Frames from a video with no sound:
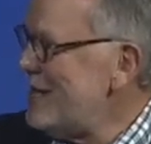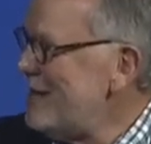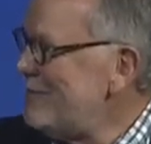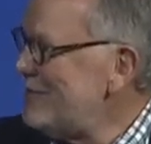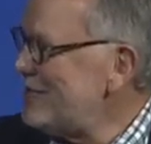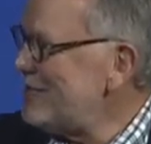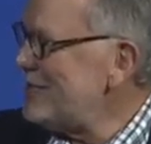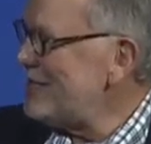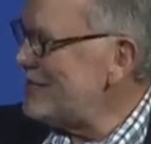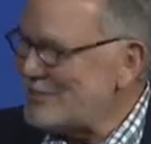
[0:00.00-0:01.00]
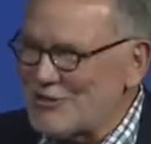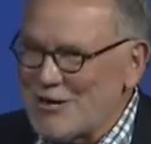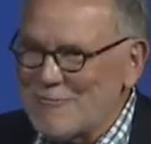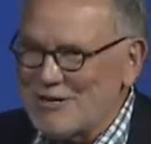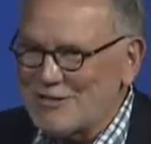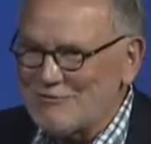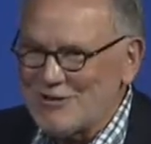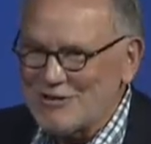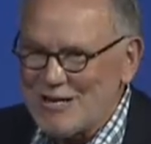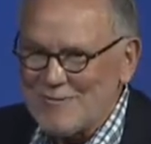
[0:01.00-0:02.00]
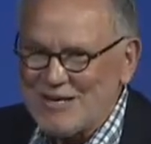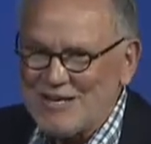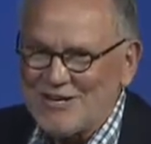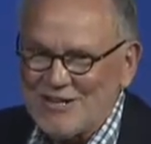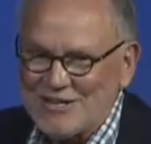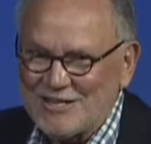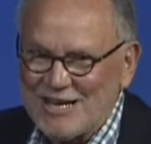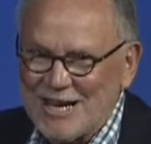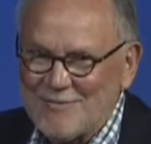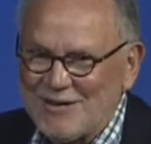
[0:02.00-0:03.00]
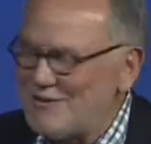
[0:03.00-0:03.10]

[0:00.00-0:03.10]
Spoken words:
And particularly at Starbucks, where you're coming in all the time,